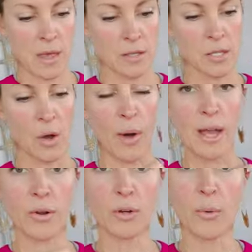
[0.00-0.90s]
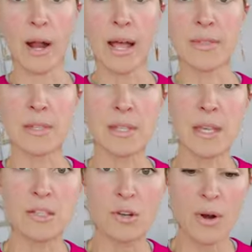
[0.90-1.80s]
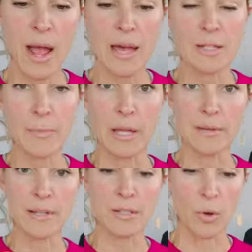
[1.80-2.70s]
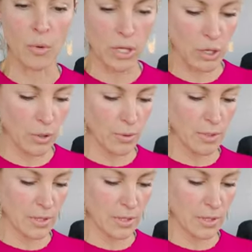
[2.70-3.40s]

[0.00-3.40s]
So I don't know where I got this Easter grass, but so cute.